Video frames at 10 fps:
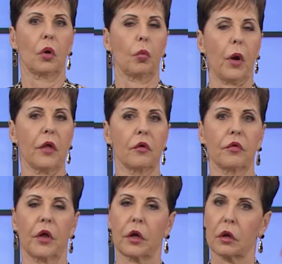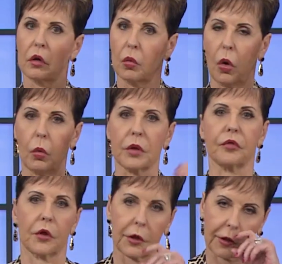rather than what we
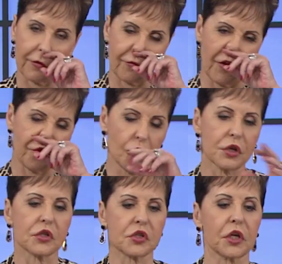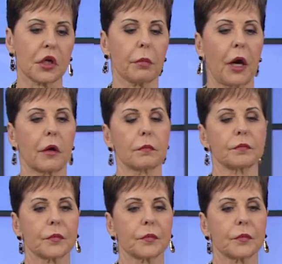think. If, if you just think about